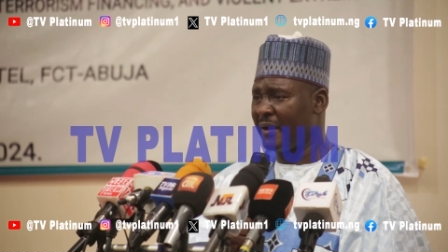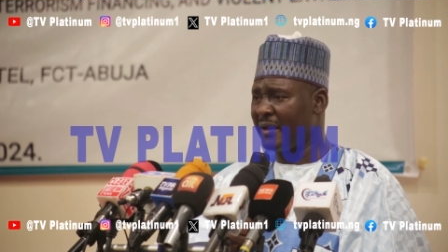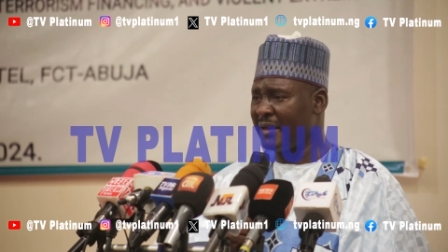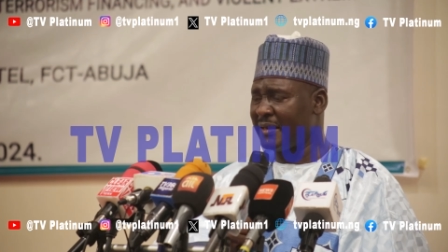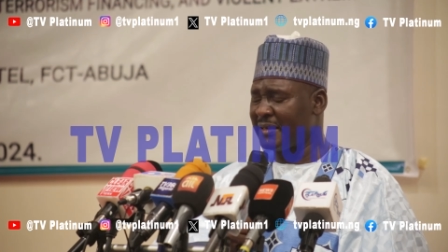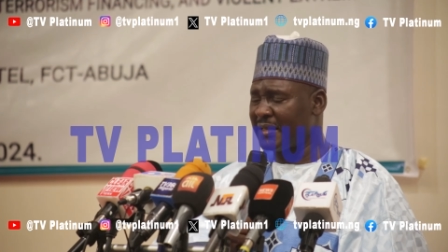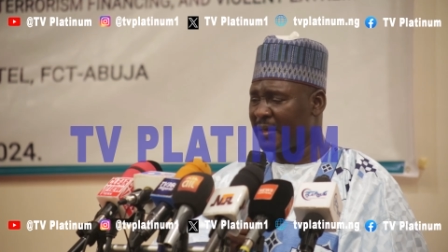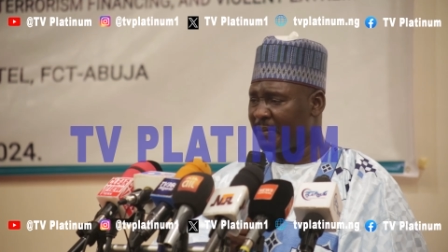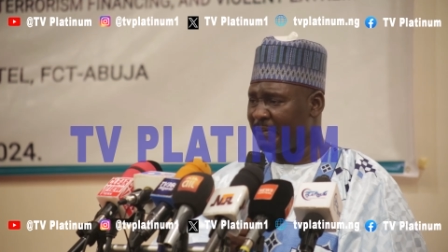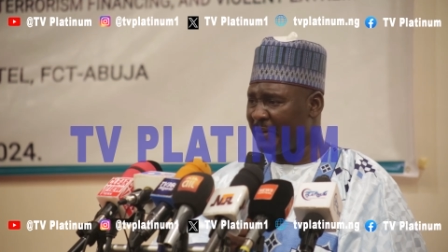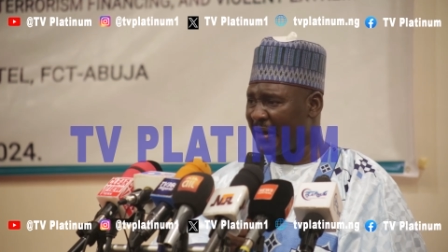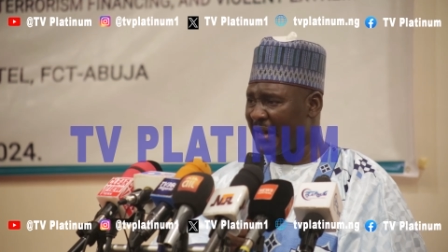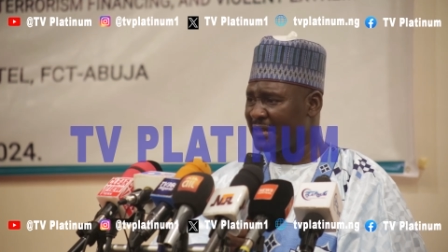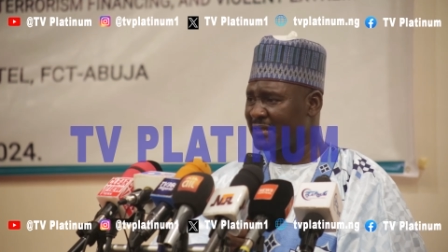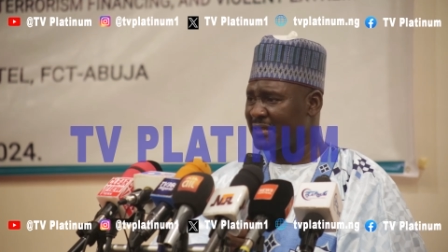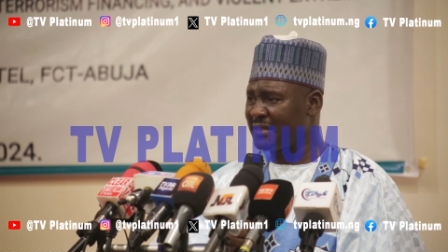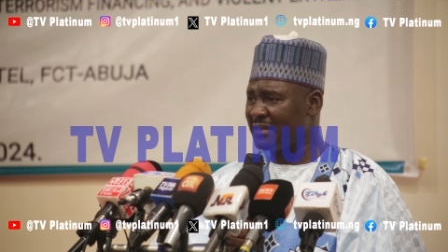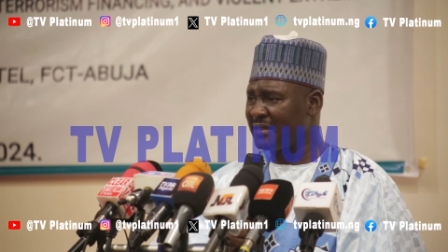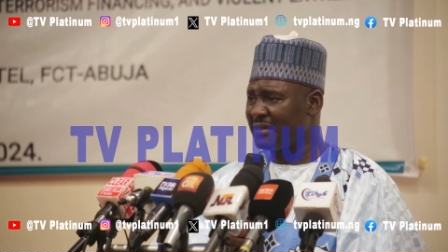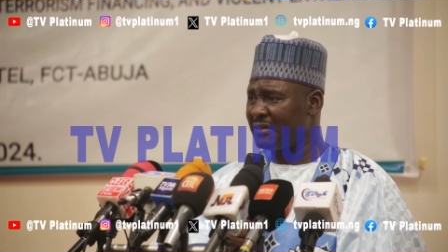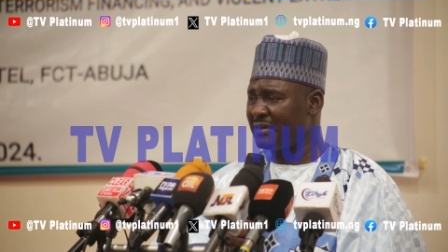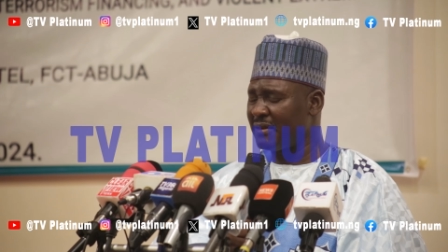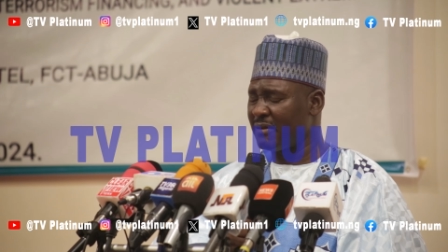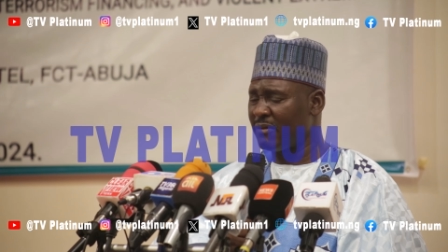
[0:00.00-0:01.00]
In the past,
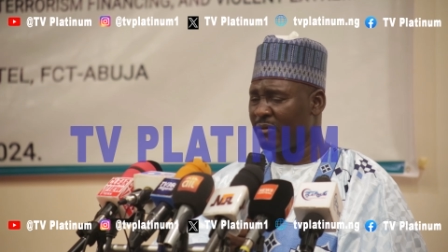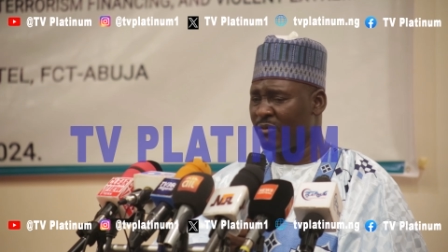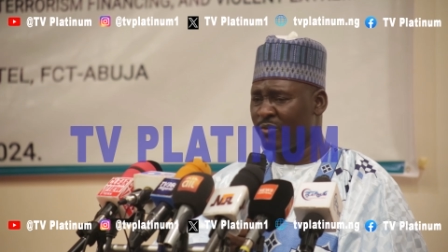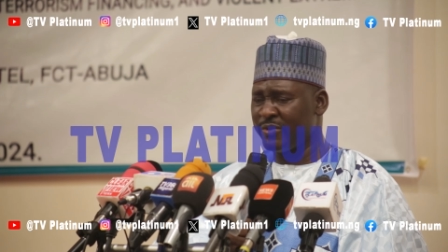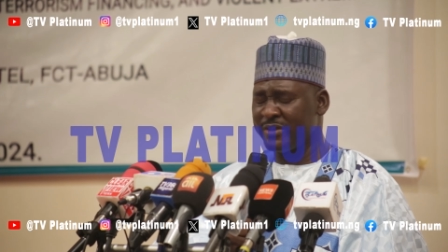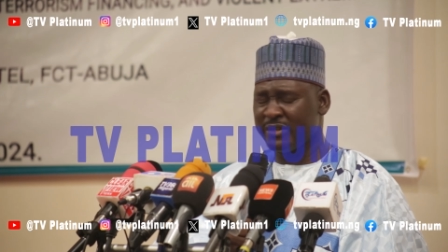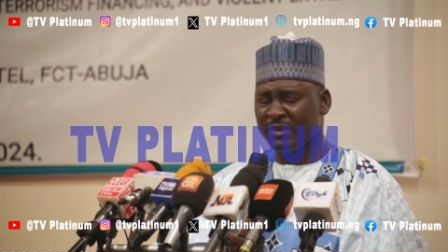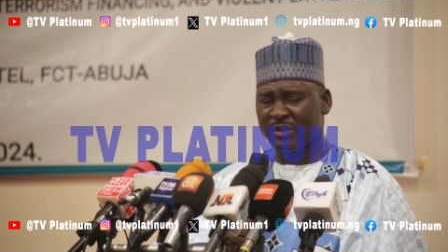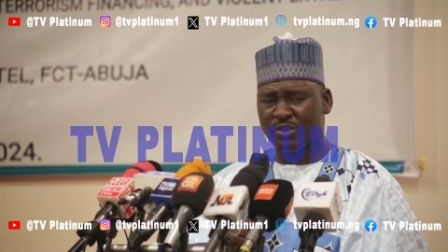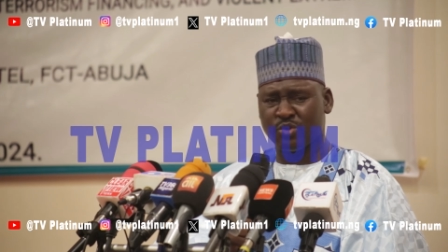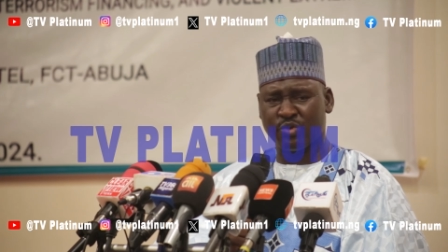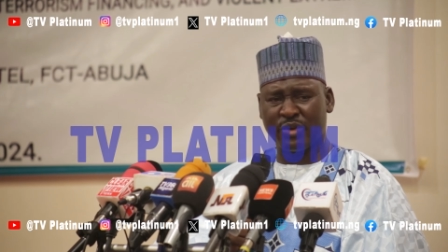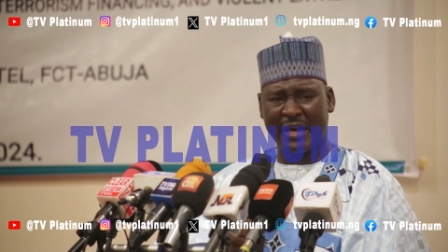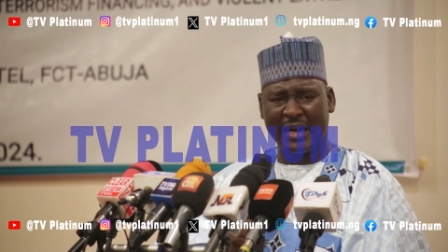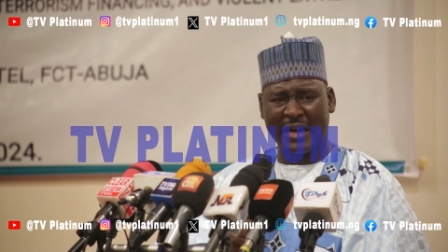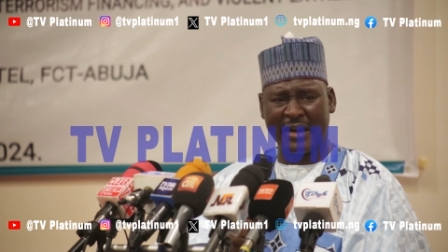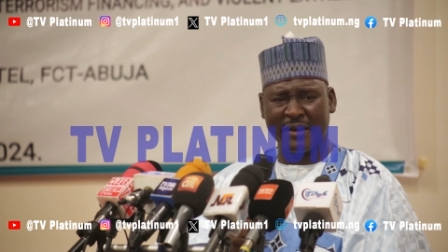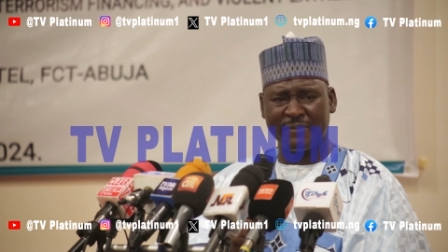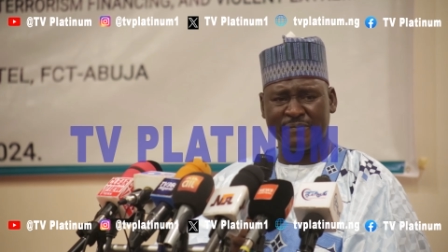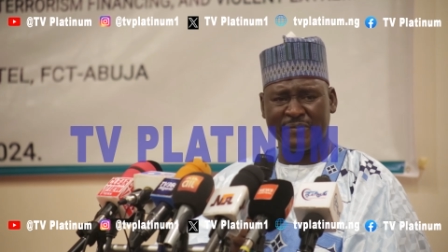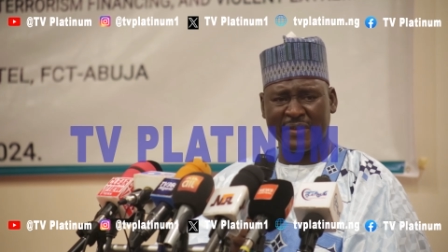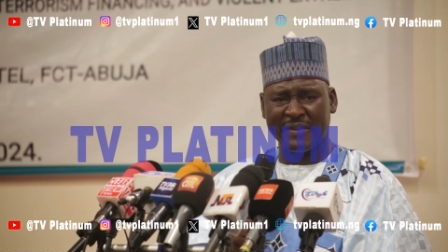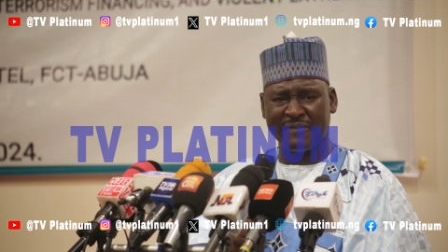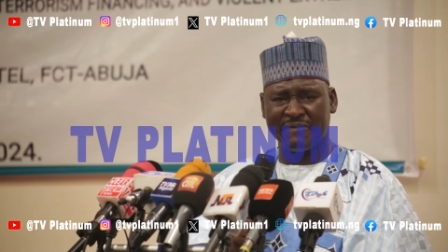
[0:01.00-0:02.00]
we used to
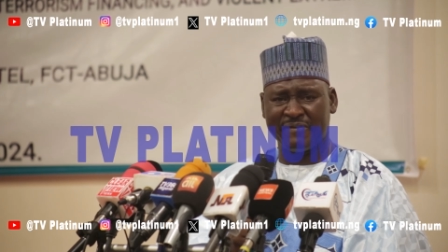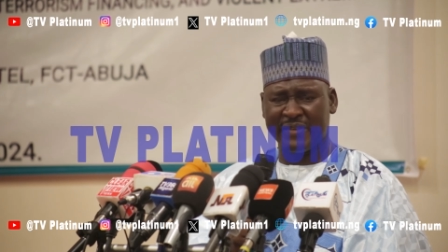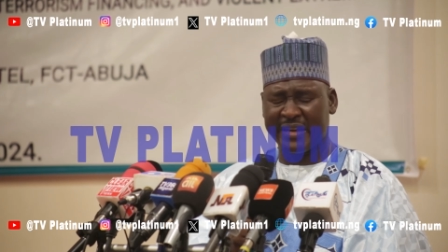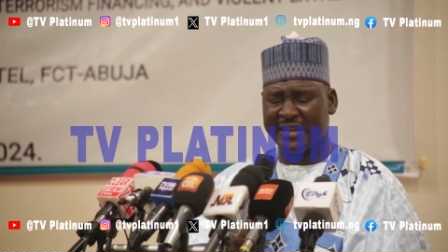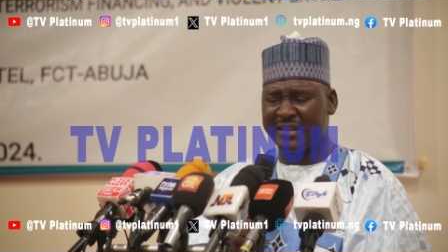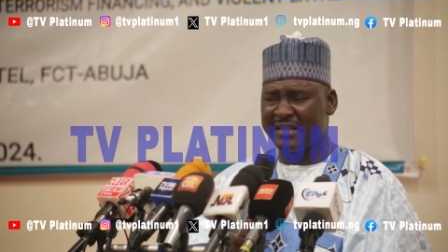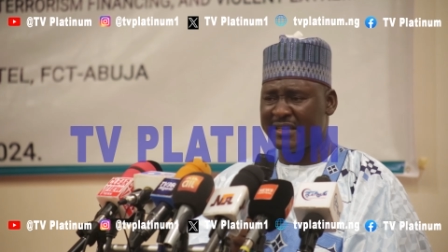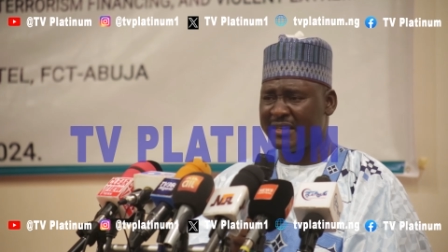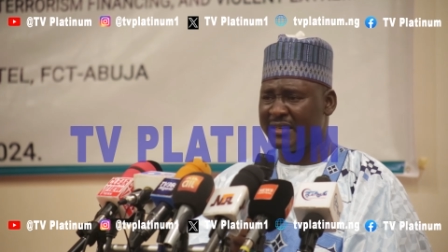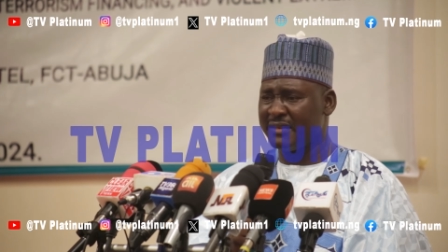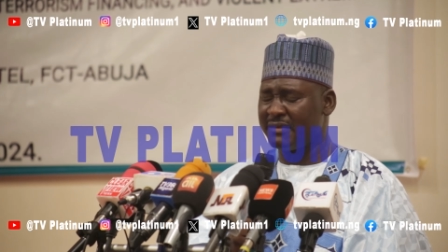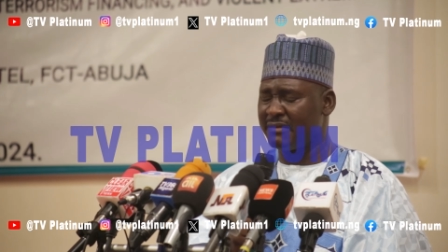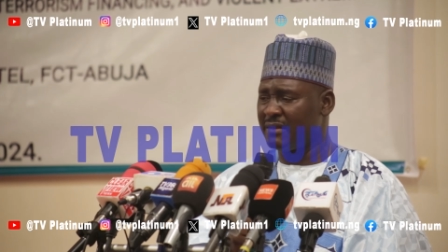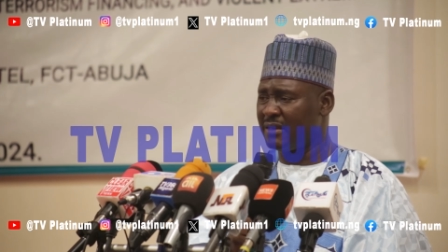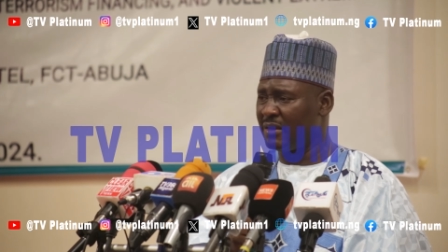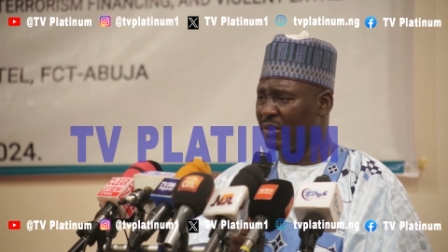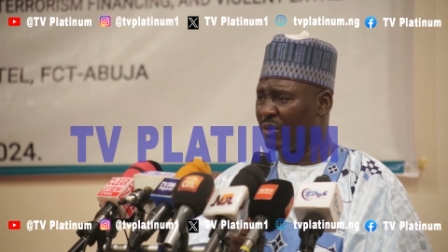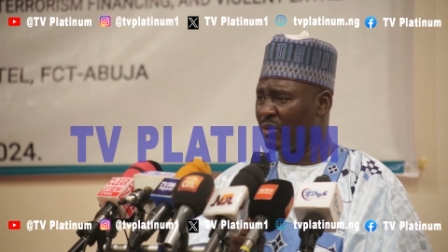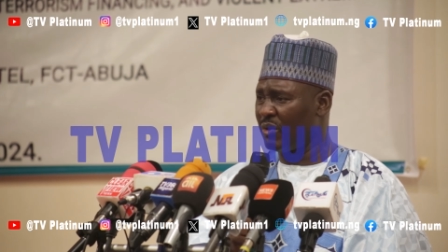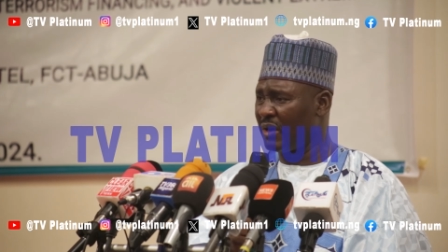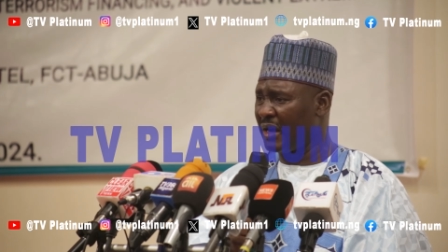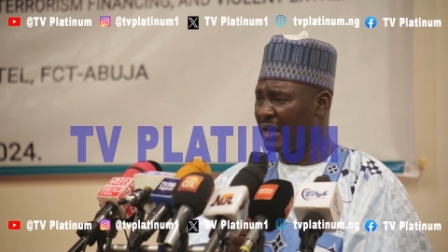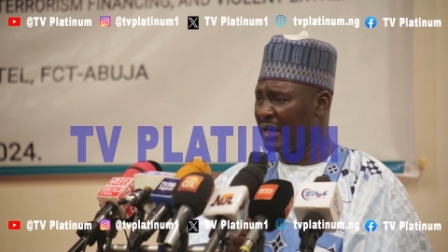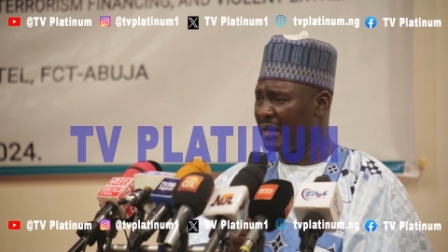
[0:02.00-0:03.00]
have a very,
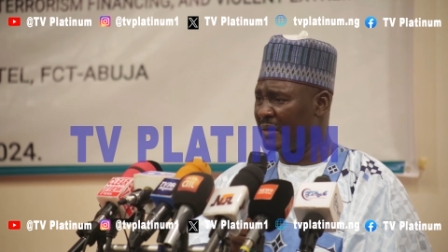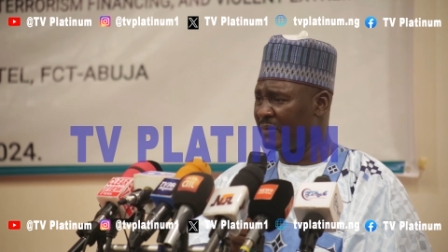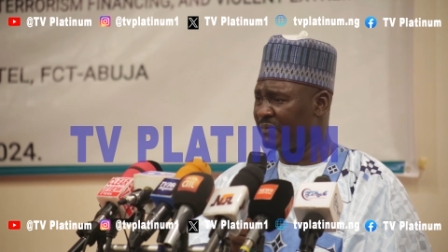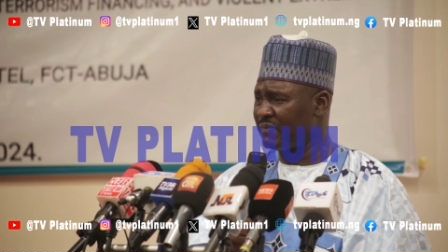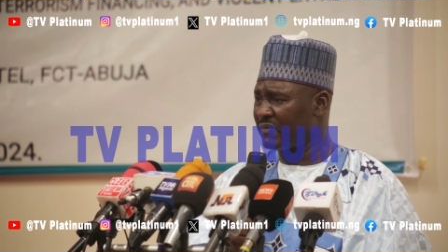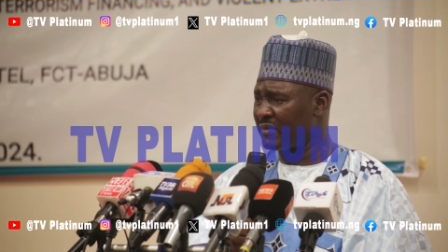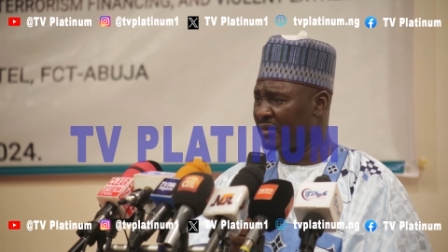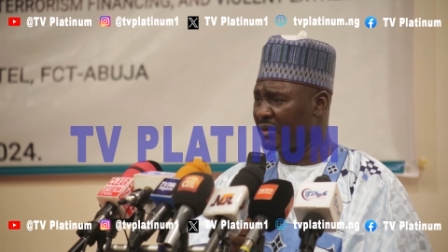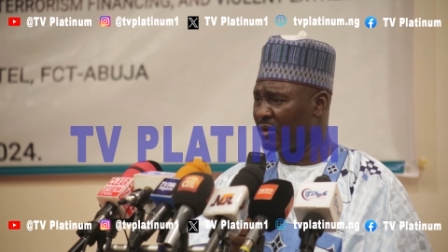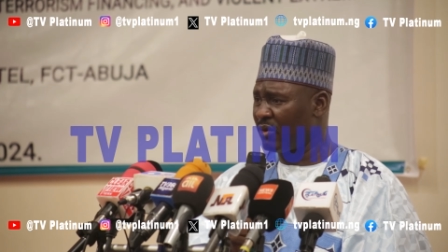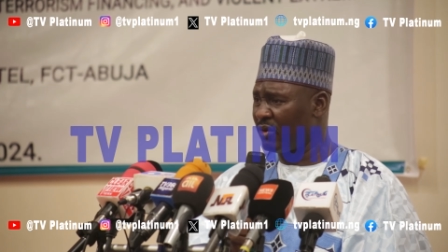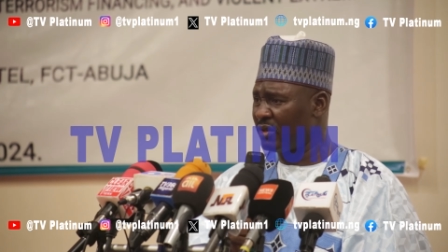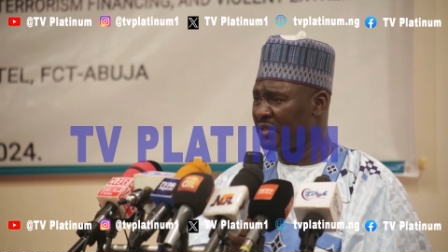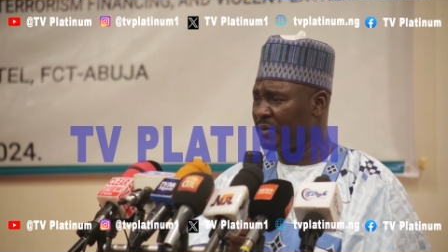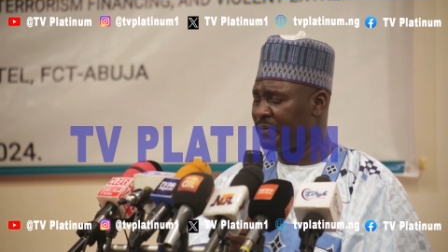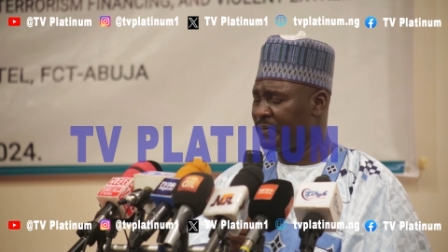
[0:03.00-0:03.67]
good